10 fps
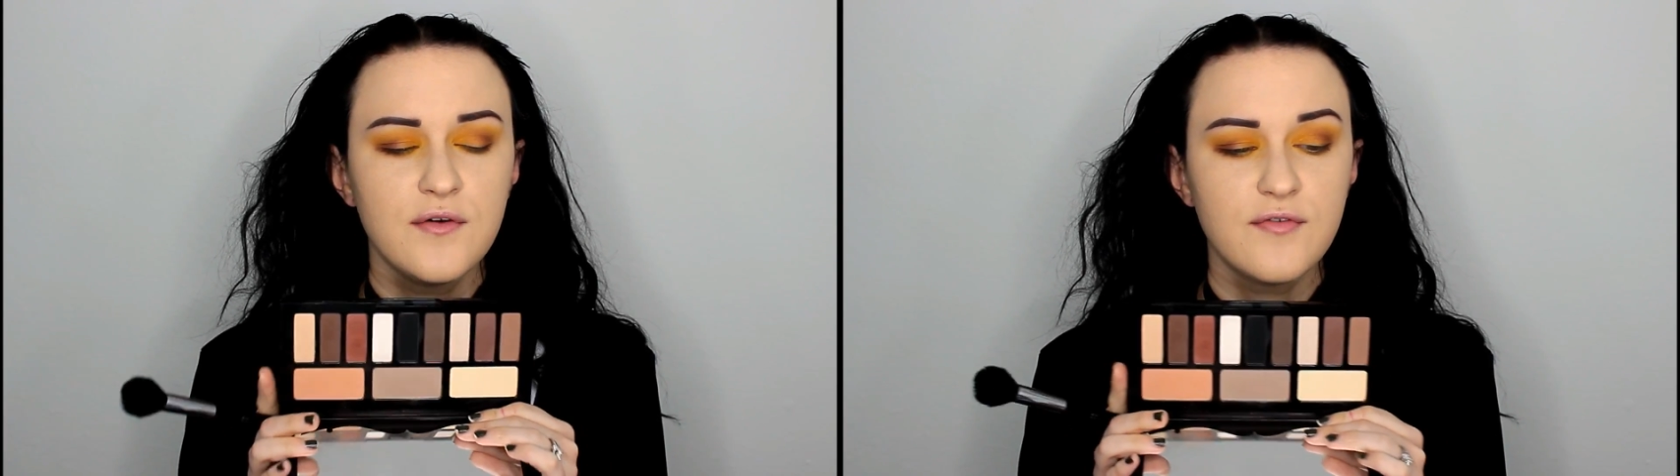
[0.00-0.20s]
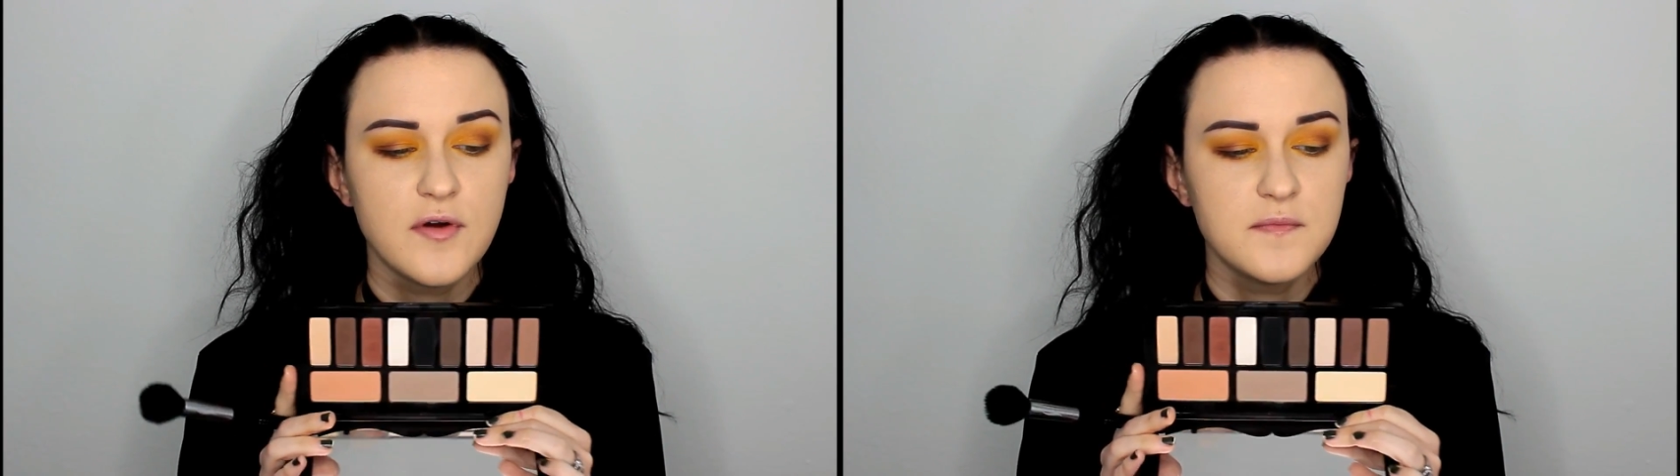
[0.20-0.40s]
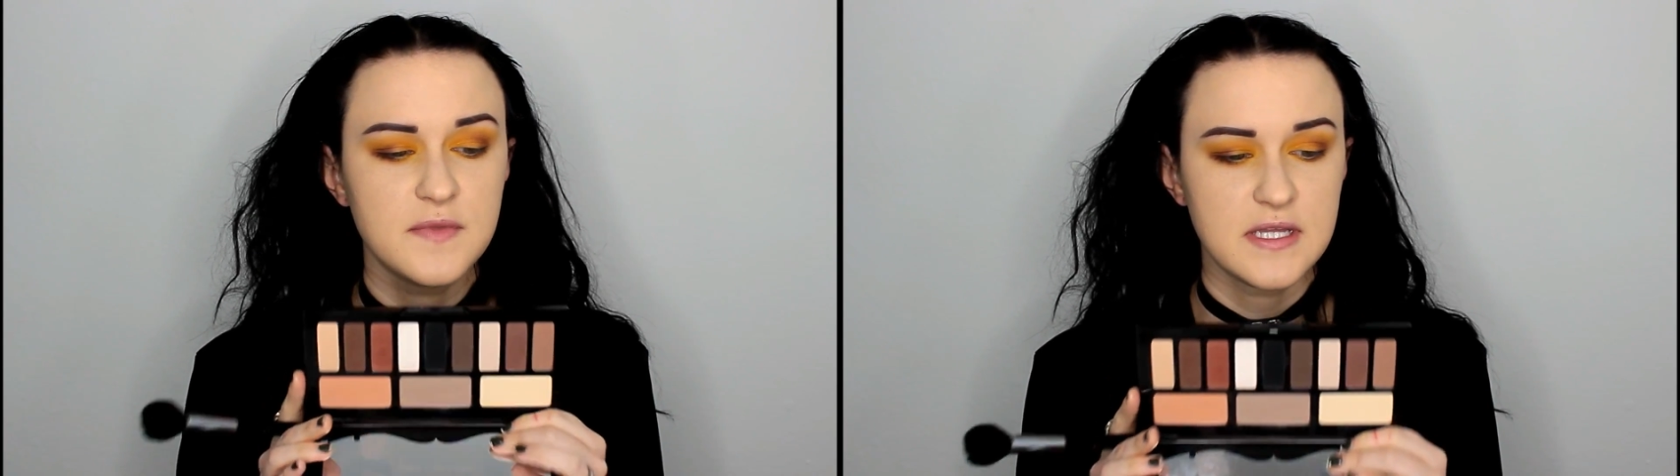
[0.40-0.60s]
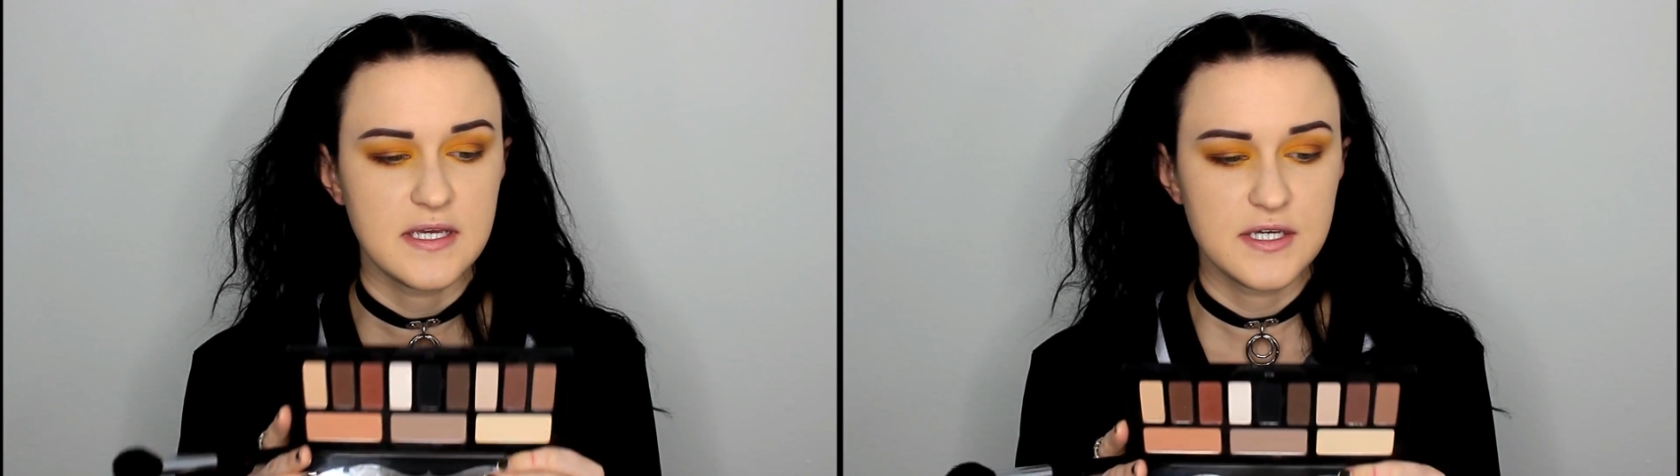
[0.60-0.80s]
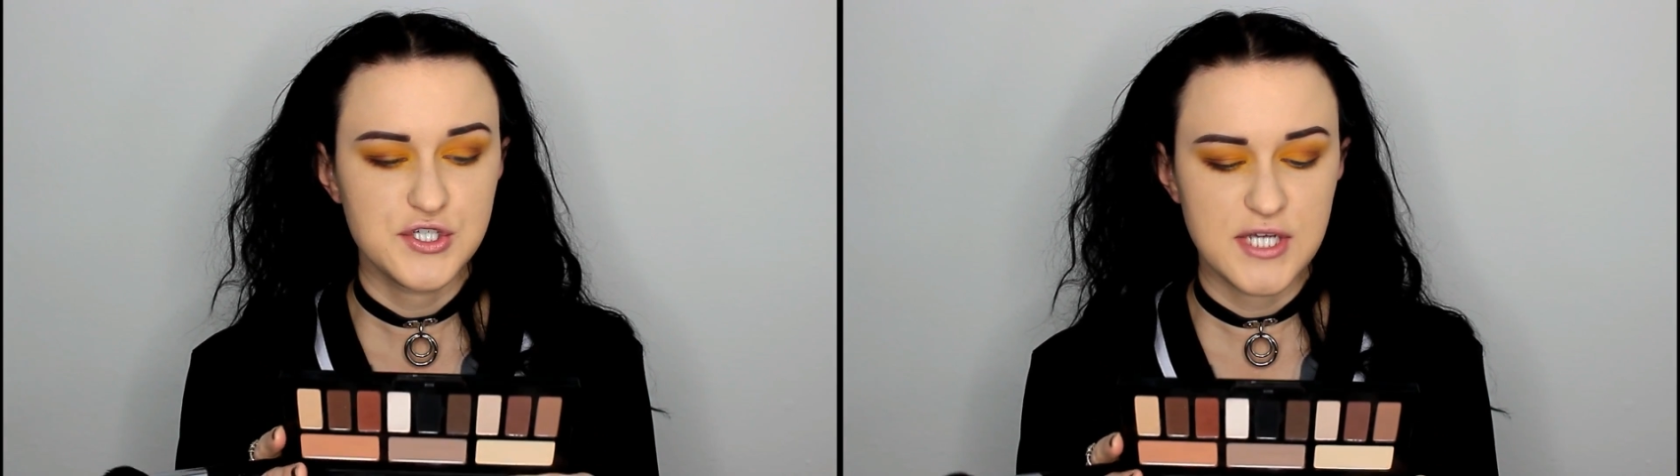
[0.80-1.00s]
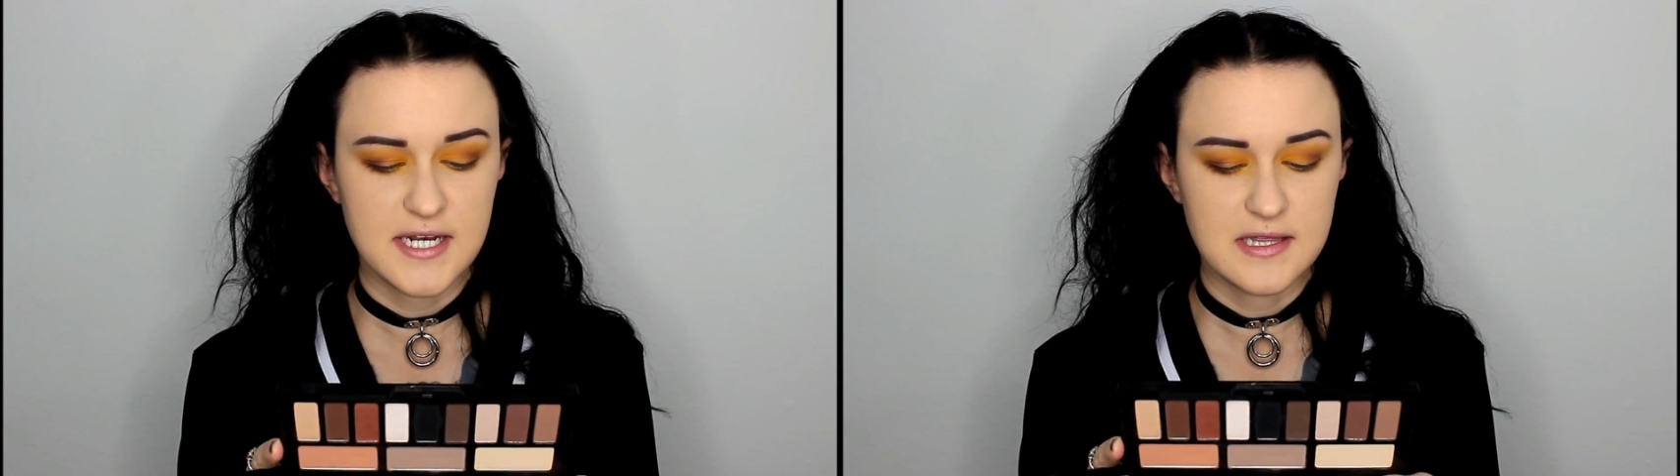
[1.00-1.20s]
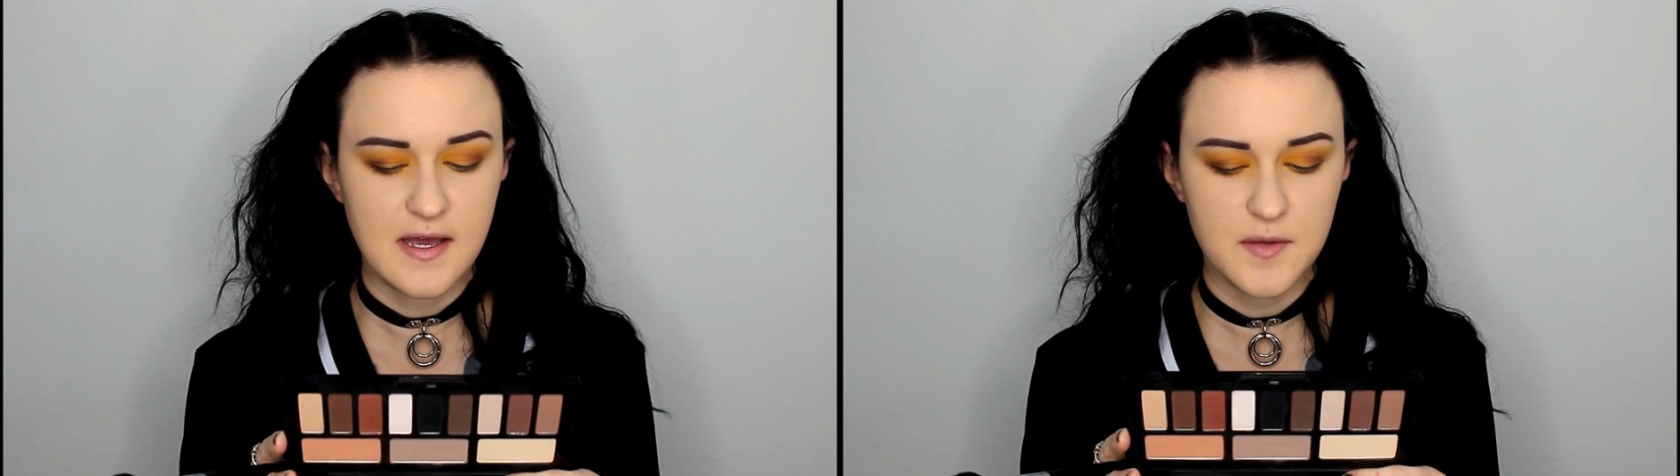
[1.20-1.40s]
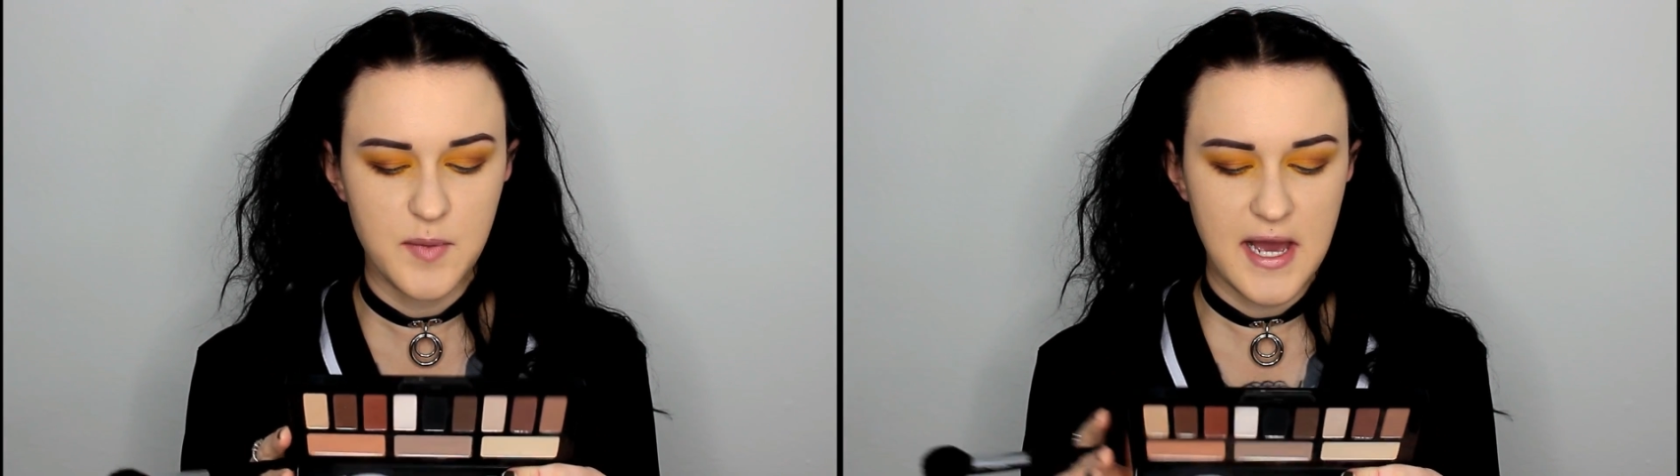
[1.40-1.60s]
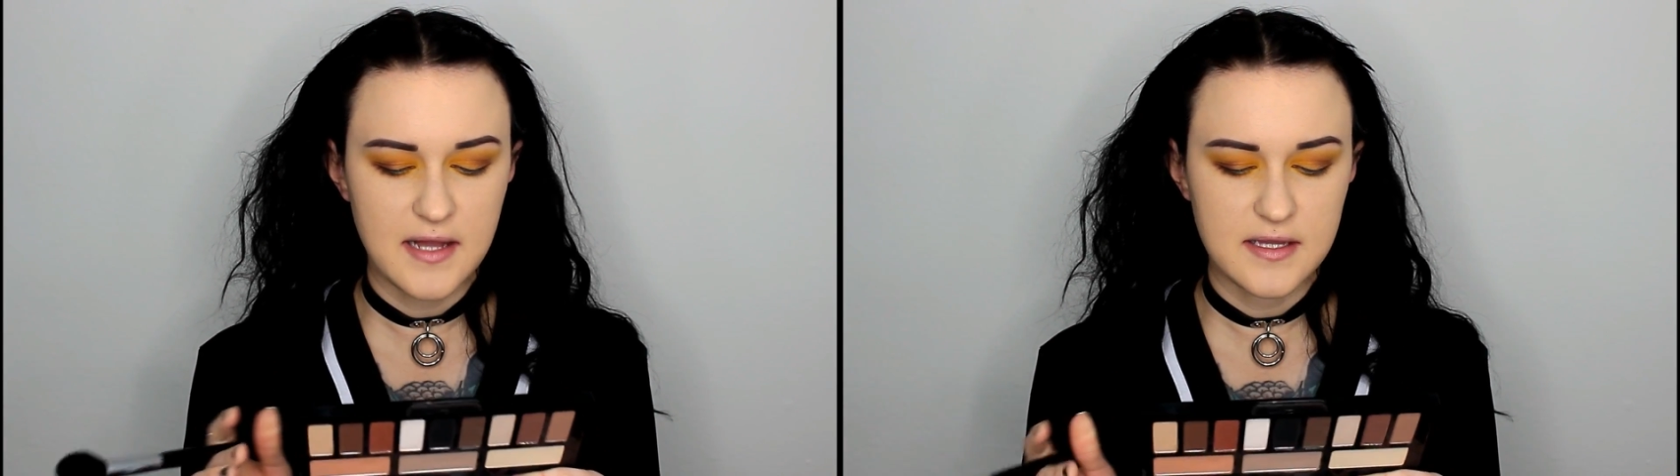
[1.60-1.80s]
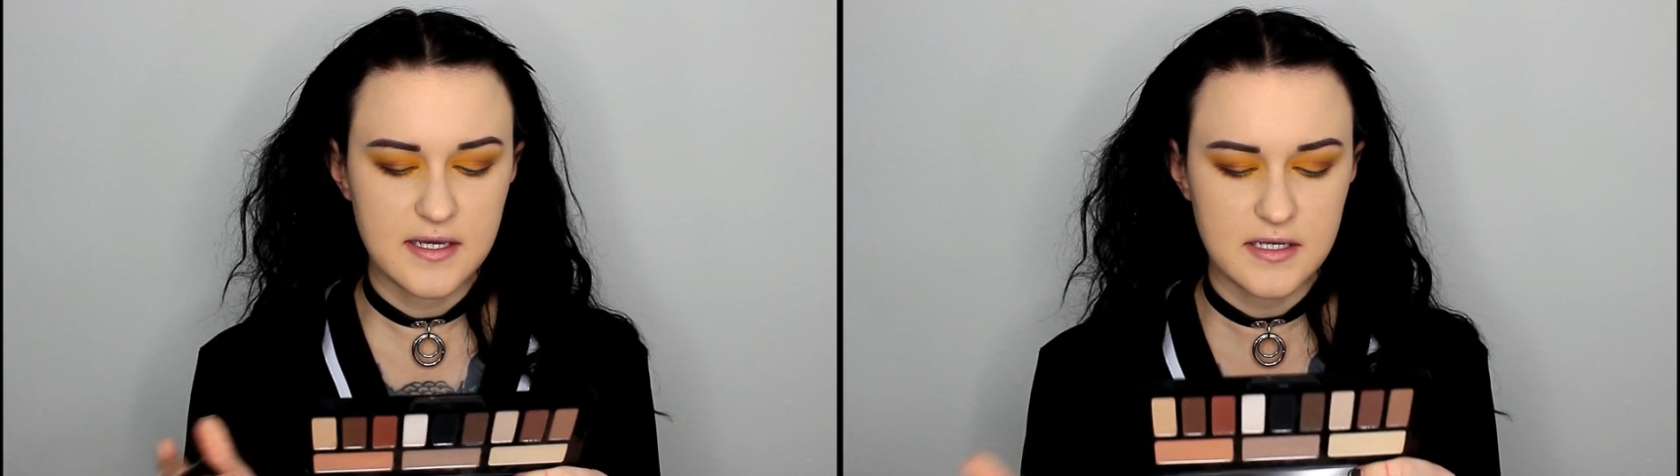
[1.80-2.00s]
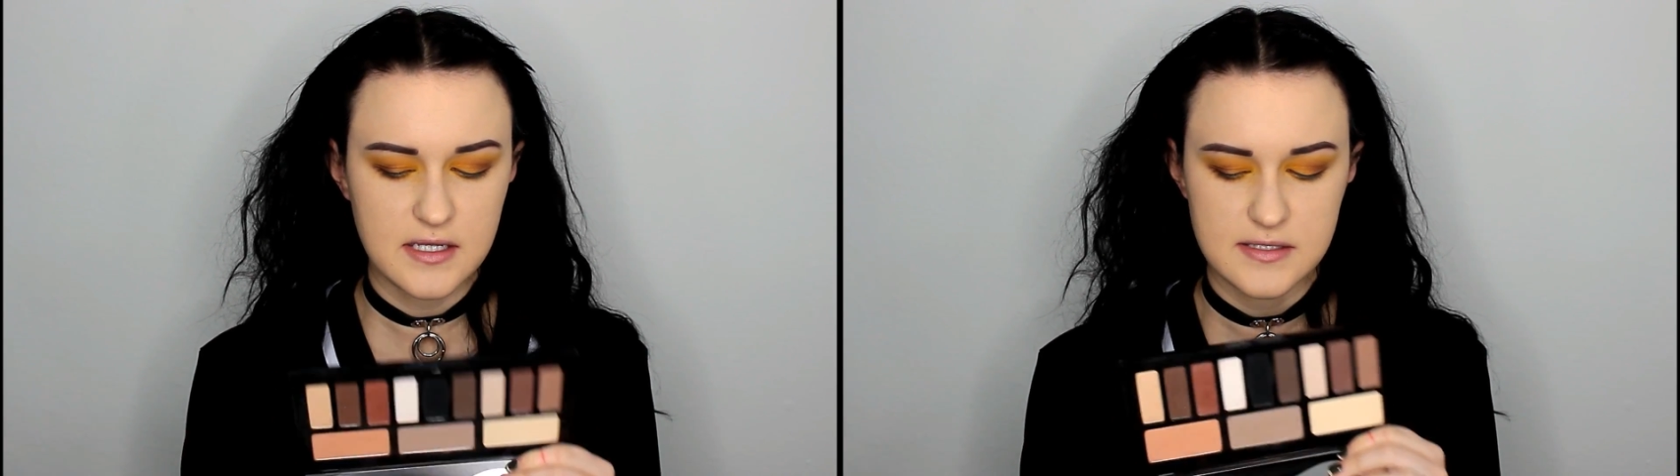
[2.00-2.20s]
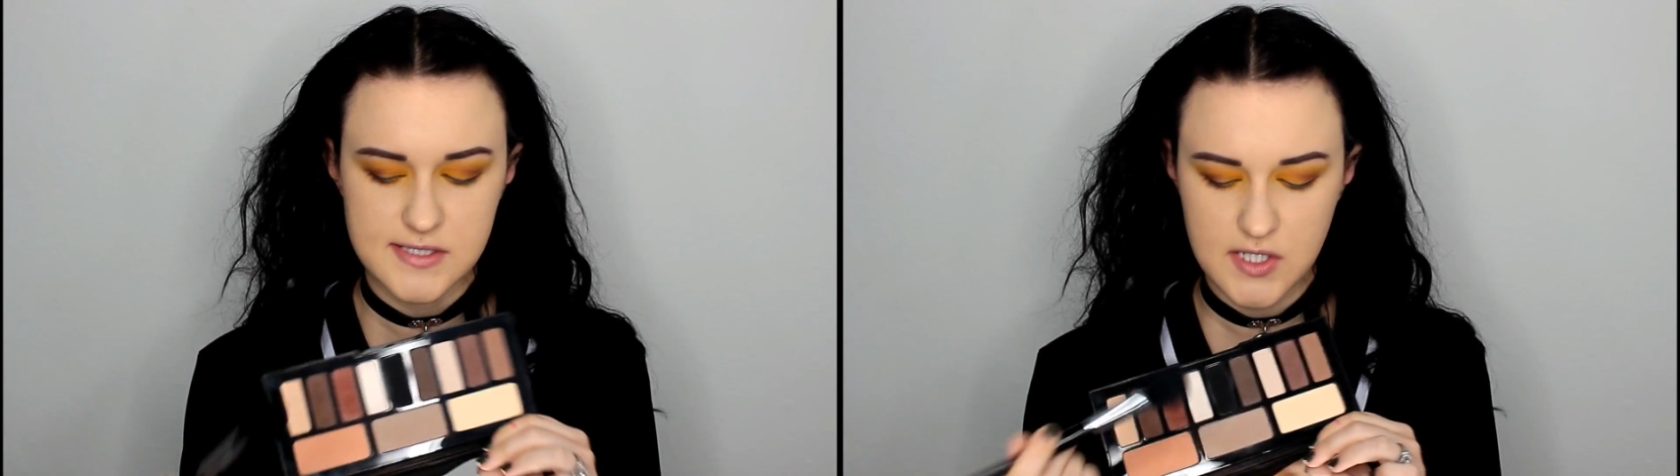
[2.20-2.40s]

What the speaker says: from the Shade and Light palette. It's